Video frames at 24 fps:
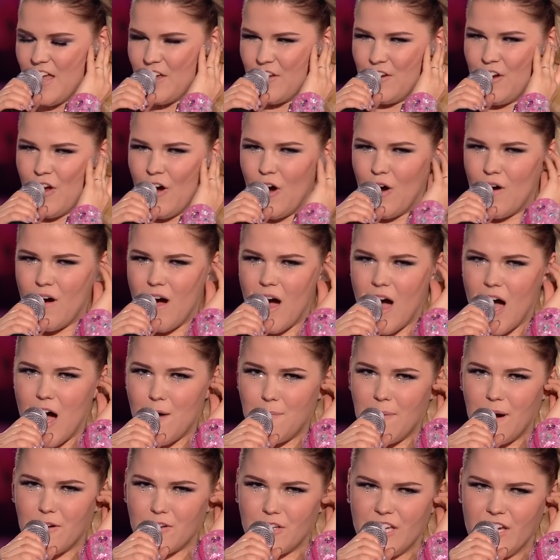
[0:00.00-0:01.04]
you know,
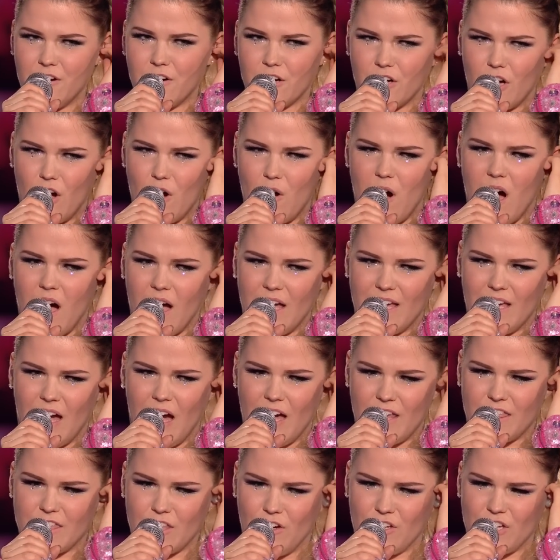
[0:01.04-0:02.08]
about a year ago, I,
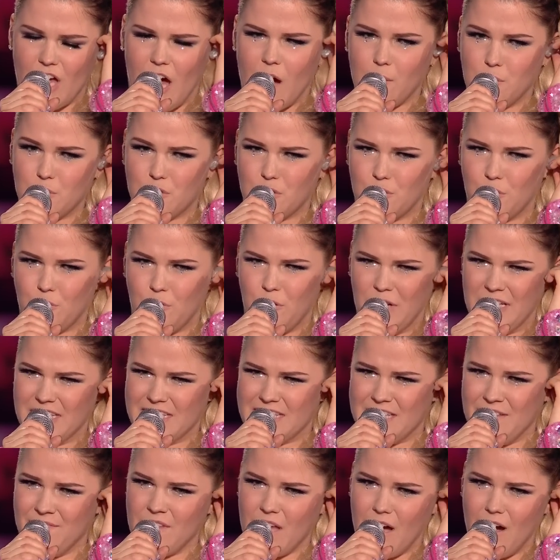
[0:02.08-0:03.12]
I thought I would
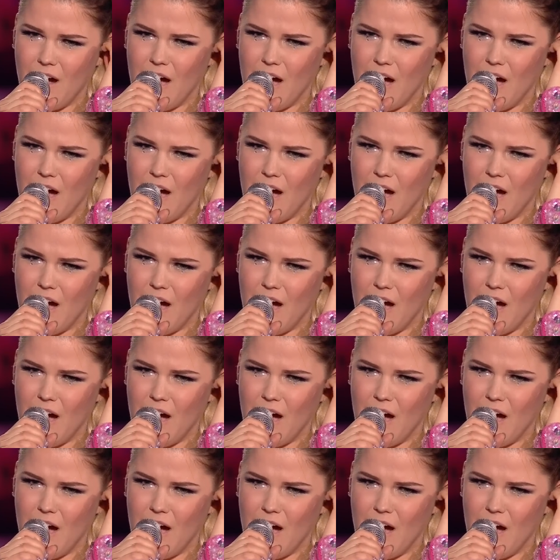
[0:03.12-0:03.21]
quit,